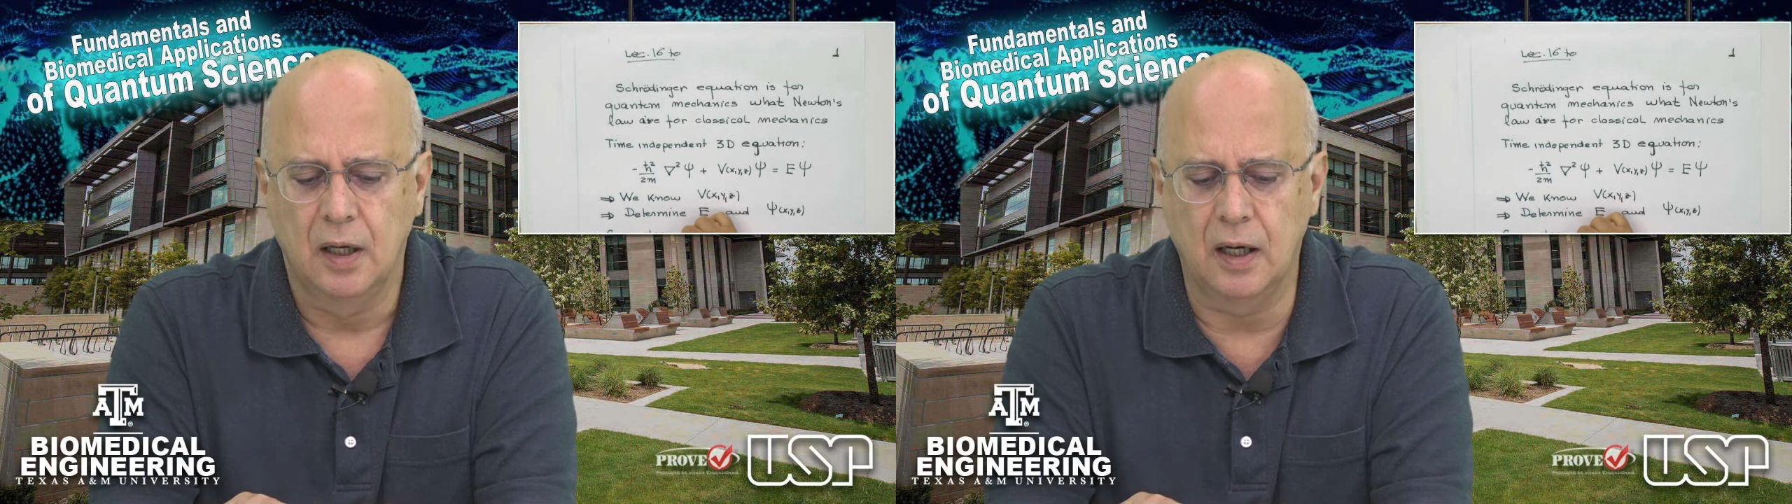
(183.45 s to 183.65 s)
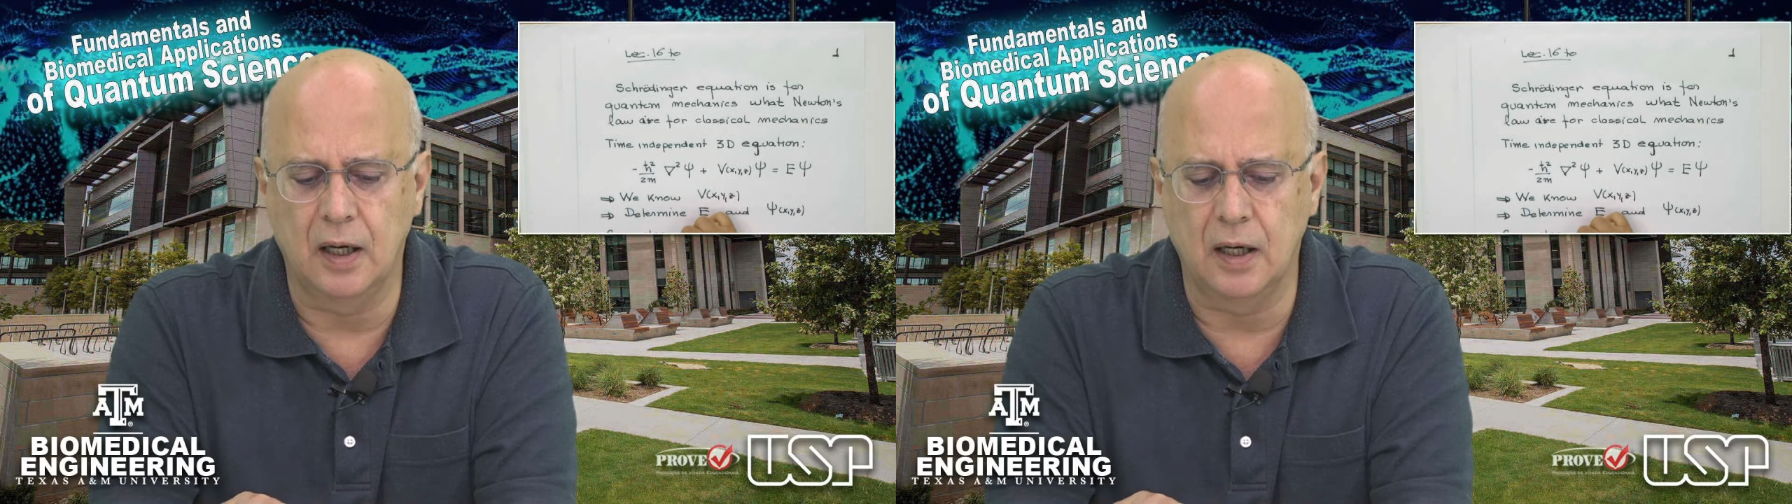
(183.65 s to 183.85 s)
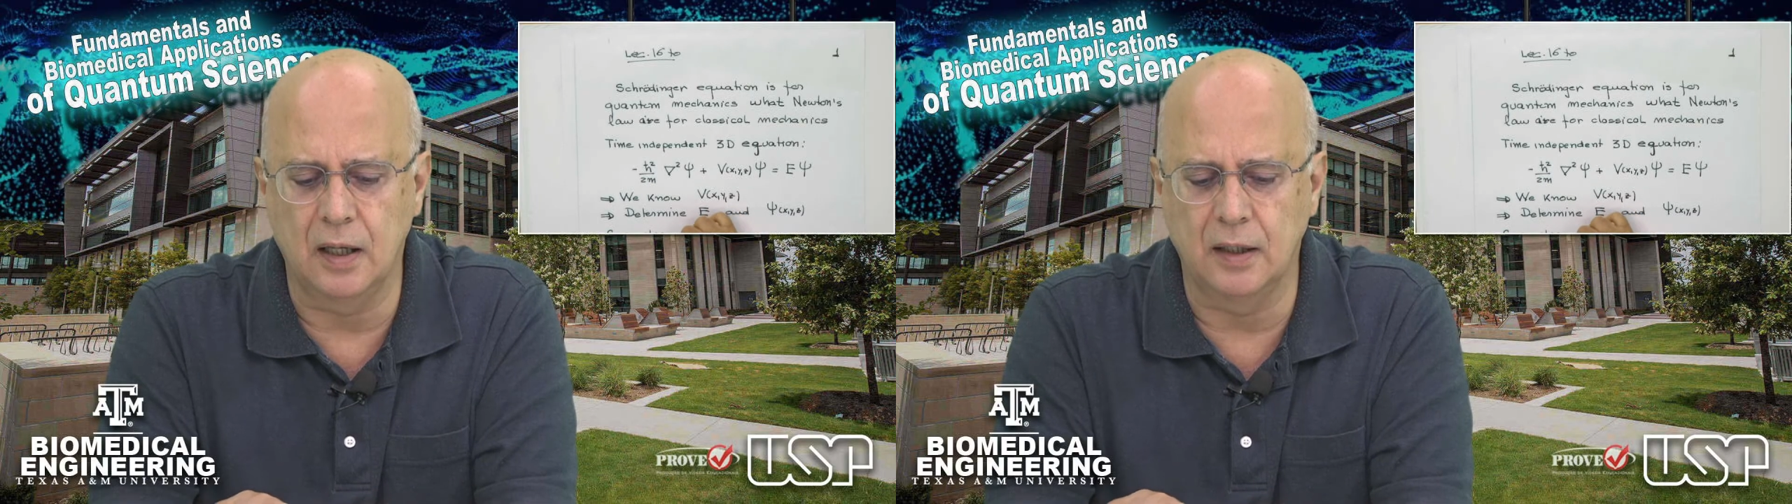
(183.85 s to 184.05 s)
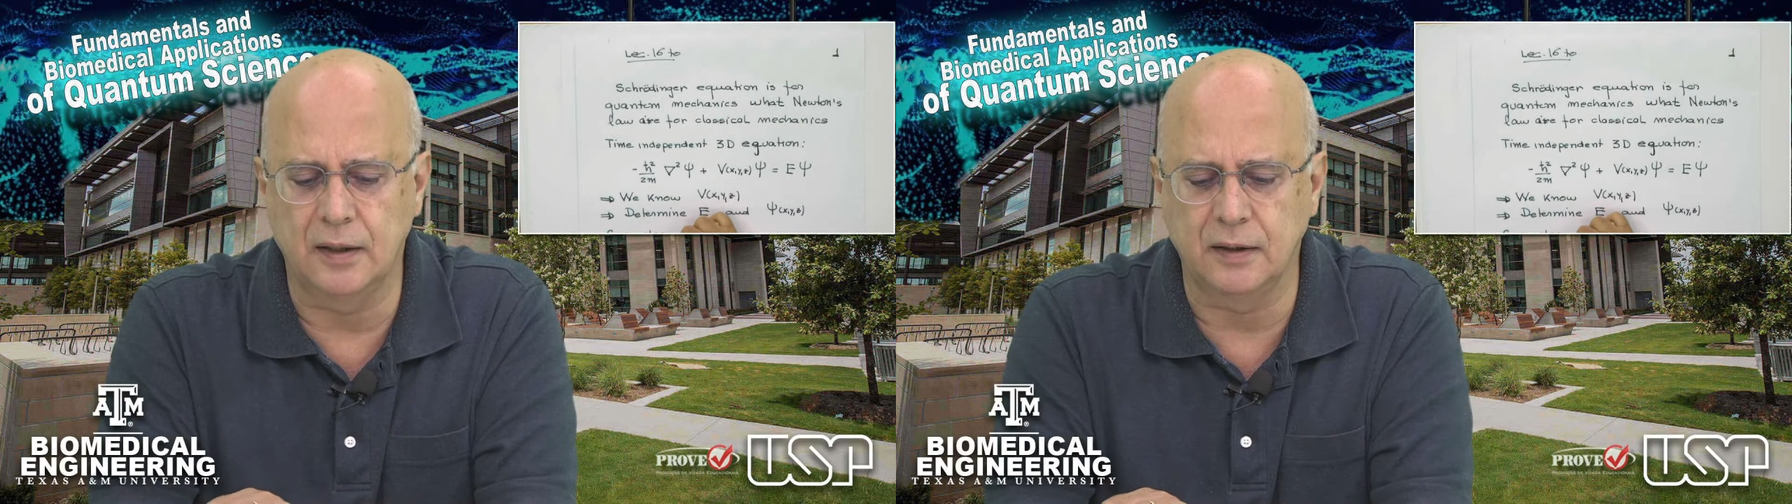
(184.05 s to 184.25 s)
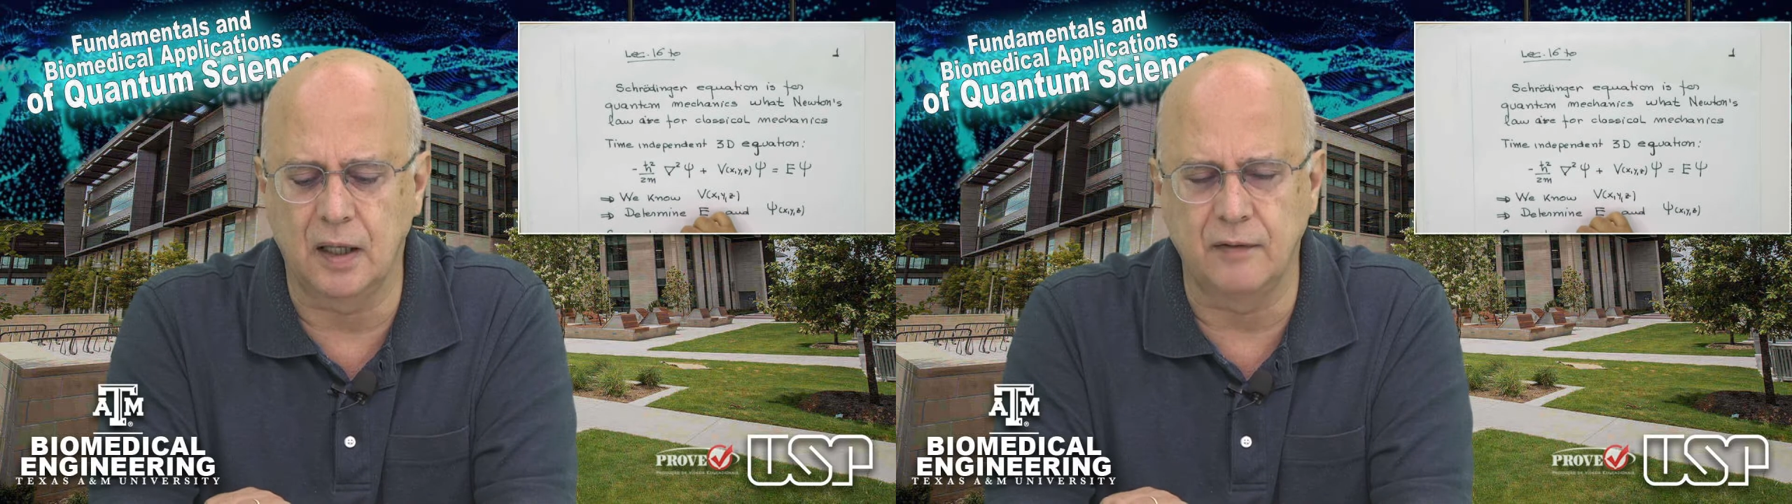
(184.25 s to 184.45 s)

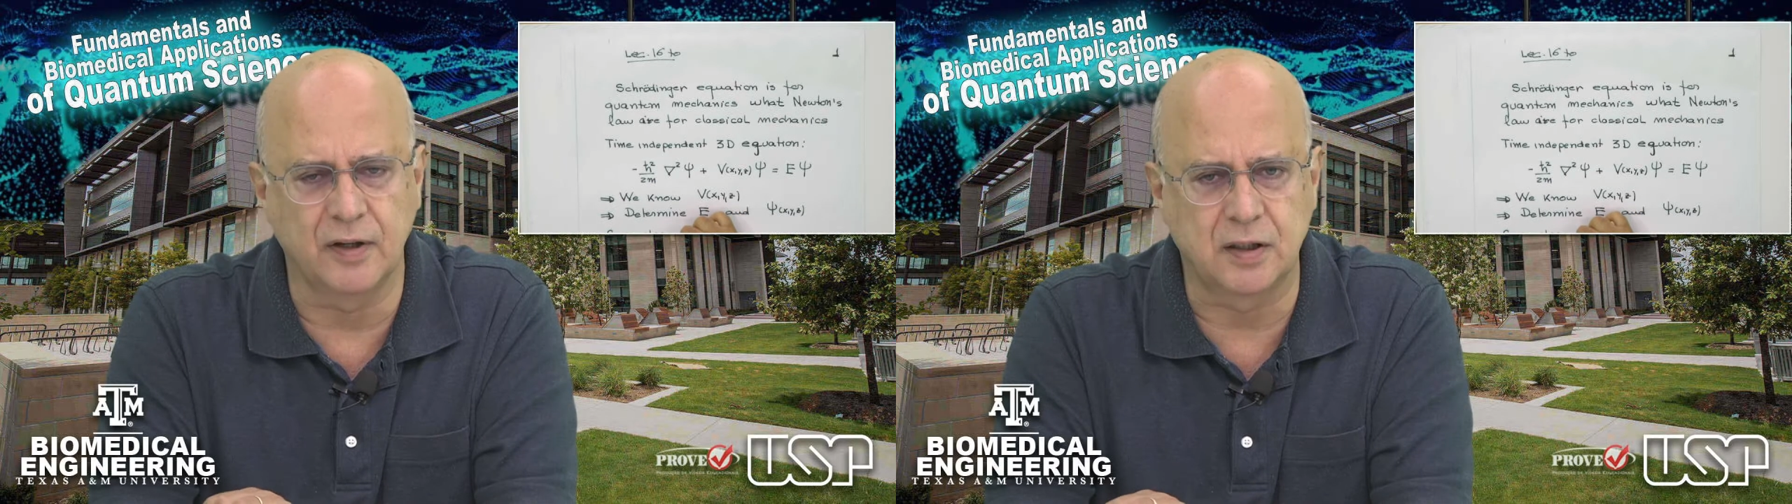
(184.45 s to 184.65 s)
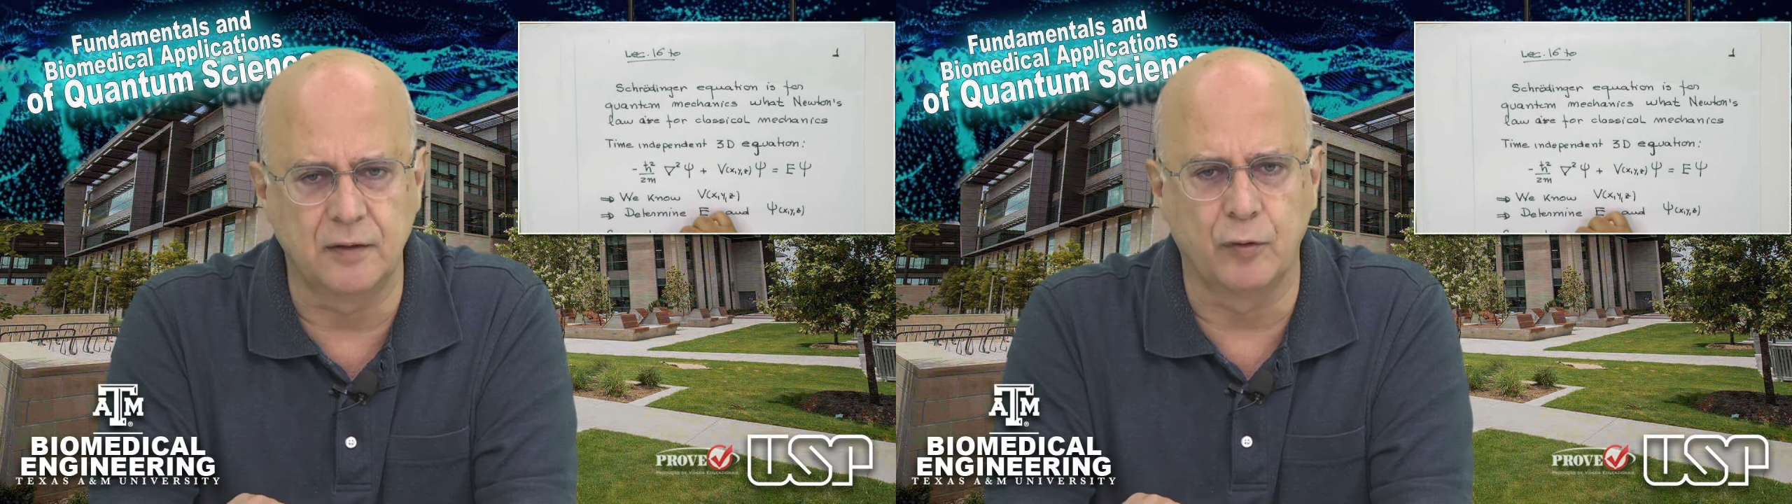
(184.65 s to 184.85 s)
the derivative